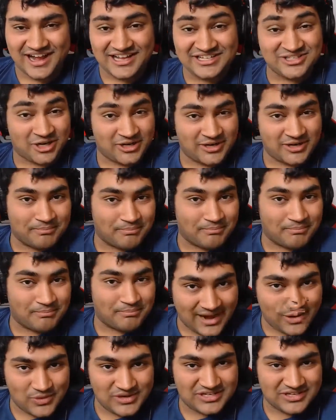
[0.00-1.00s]
started
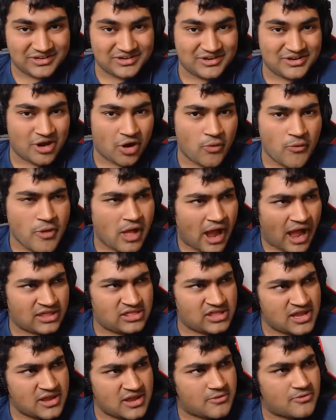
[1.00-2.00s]

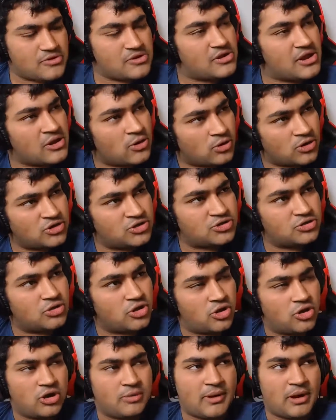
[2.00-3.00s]
I think in order to
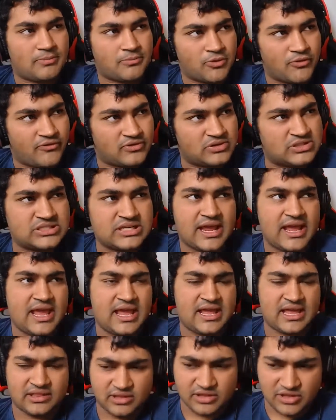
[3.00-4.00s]
learn about proof of
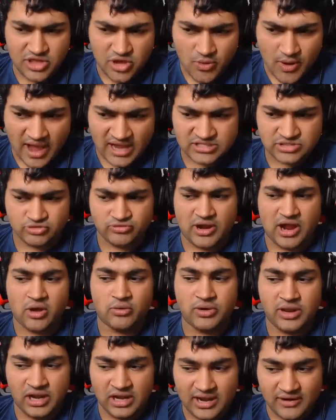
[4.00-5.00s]
stake and the UX
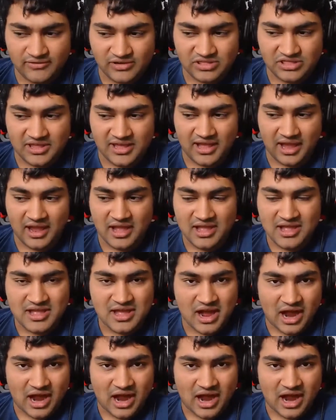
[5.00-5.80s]
around it and everything,